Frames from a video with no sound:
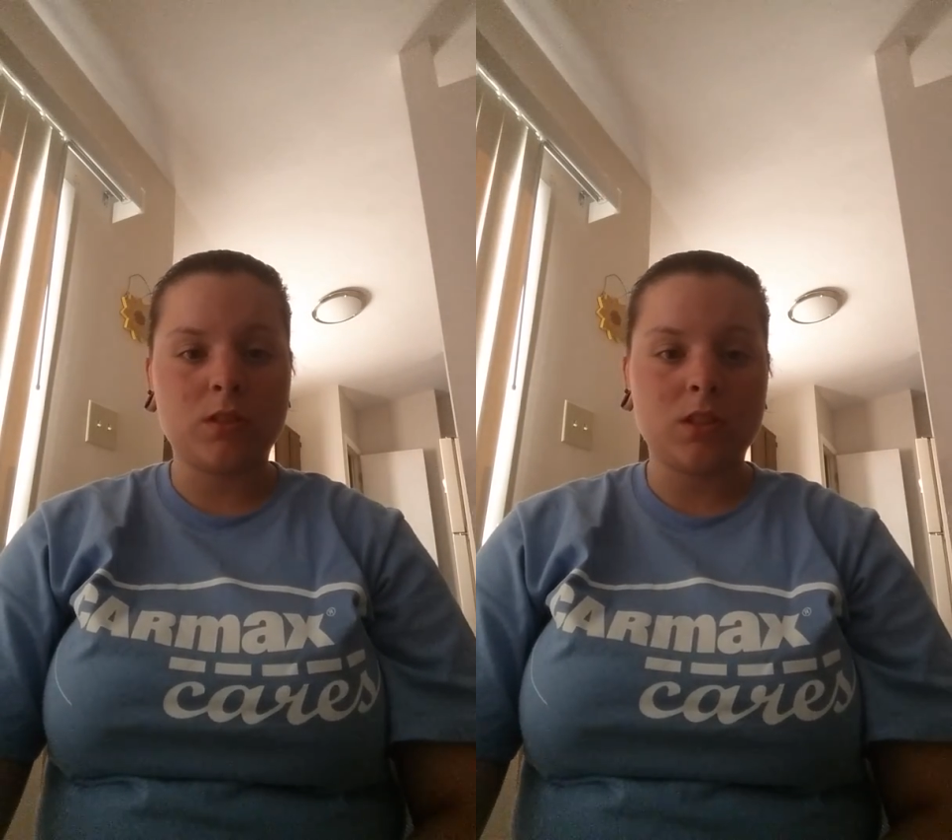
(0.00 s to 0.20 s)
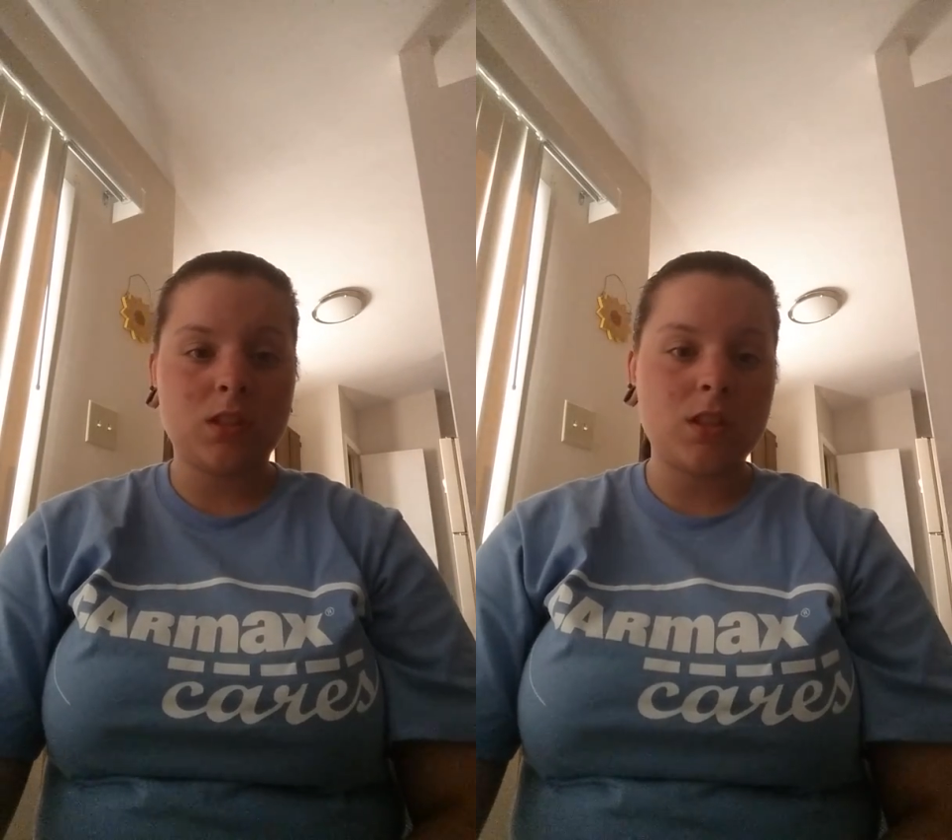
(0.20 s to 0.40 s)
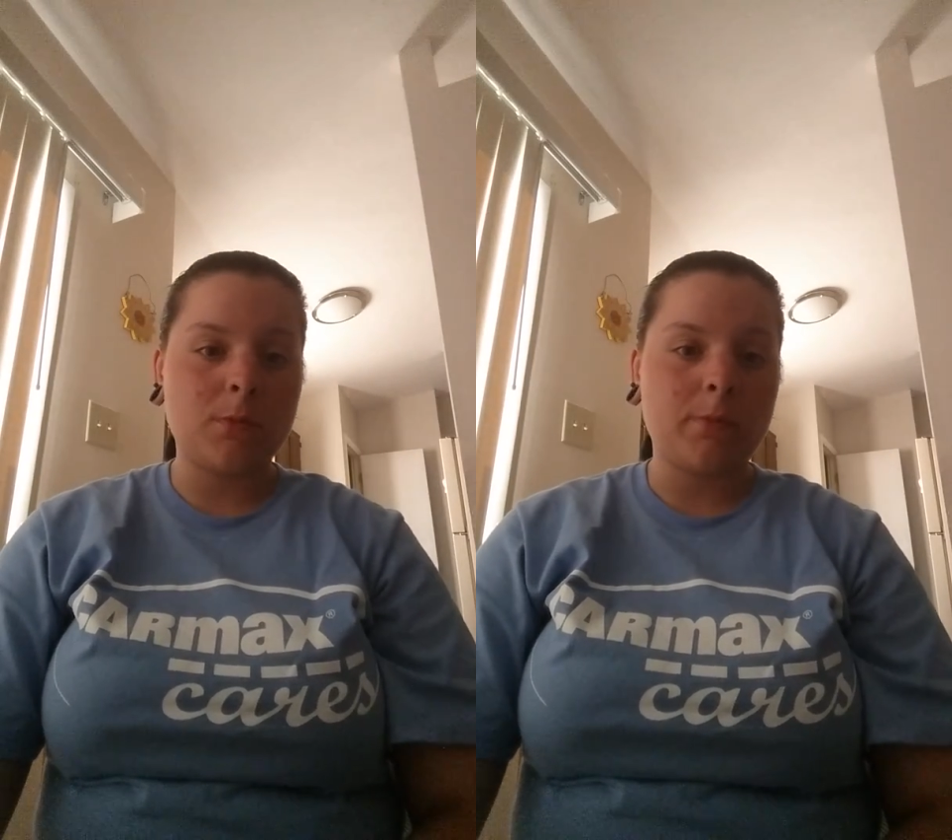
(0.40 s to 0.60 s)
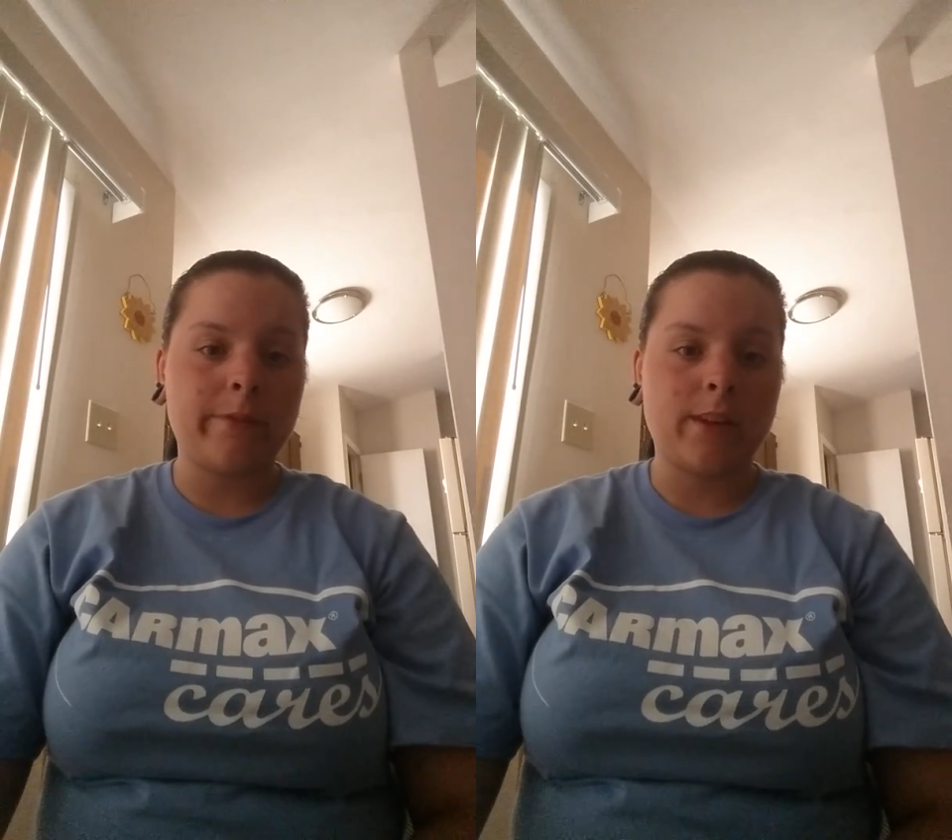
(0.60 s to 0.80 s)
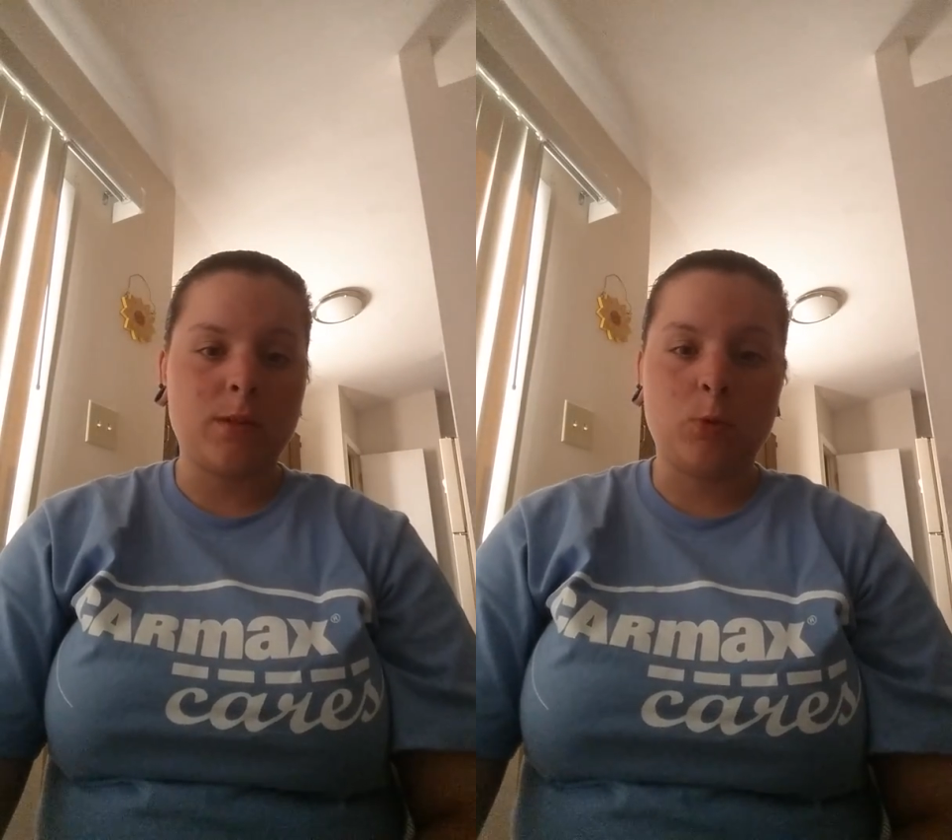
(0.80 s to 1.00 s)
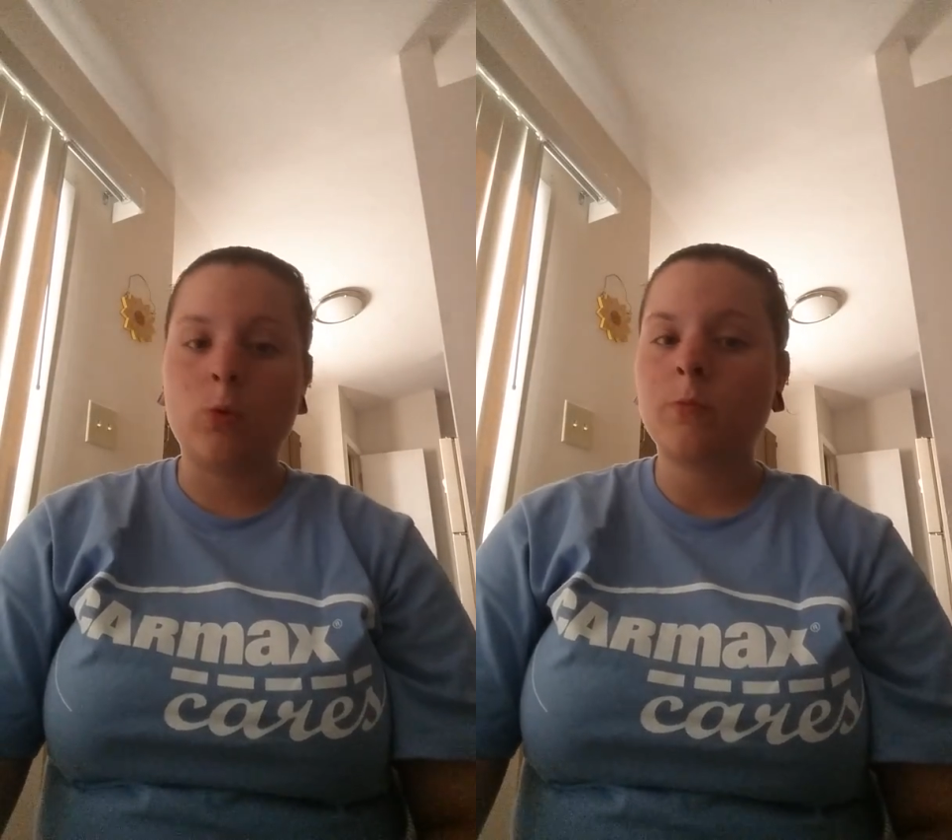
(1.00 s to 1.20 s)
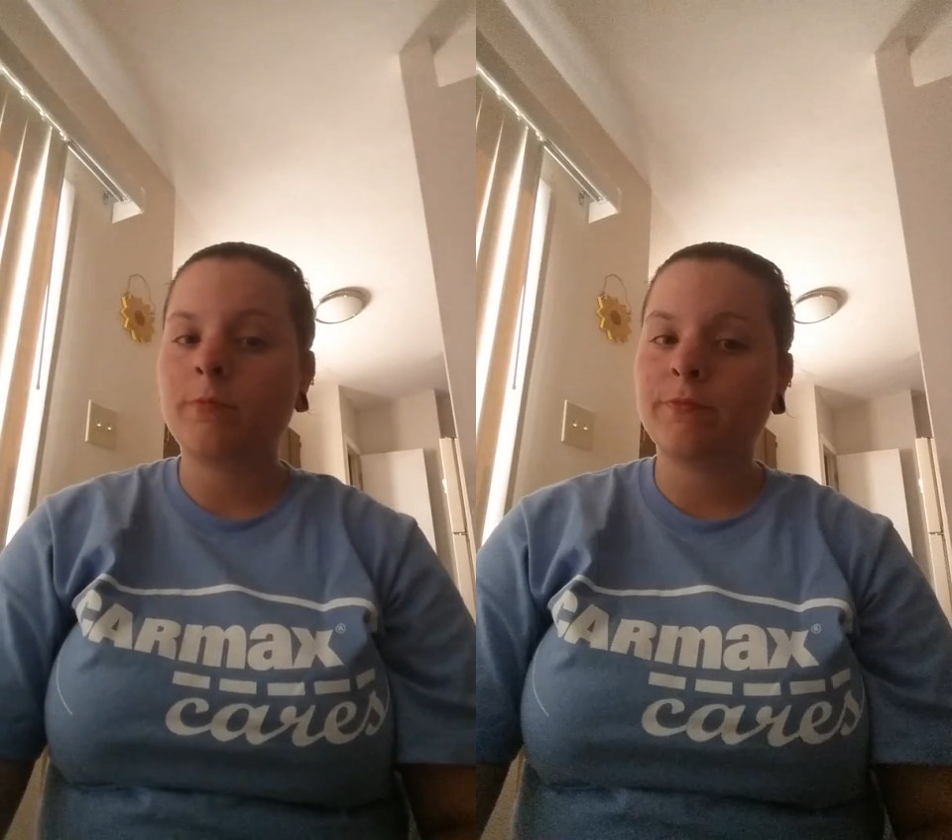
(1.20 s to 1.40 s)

is a type of animal,